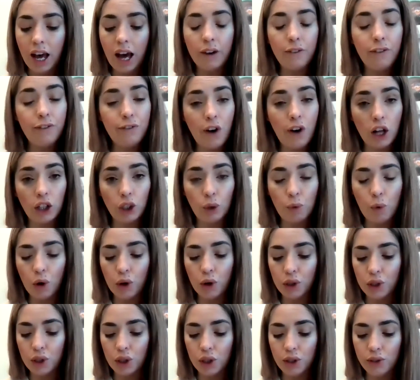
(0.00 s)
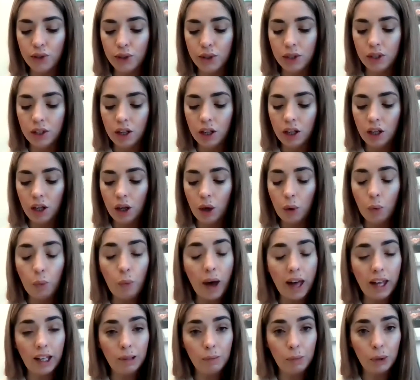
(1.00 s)
and follow orders?
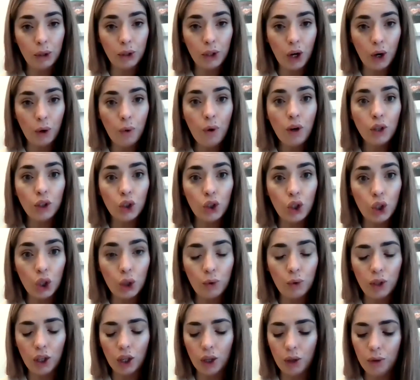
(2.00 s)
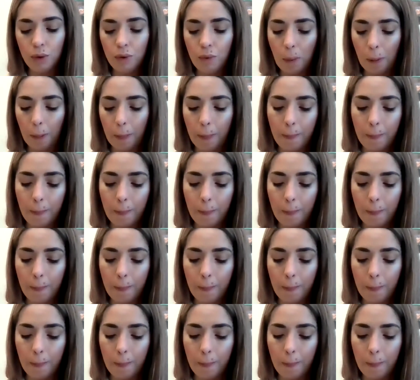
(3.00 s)
Well, Bruno, do you?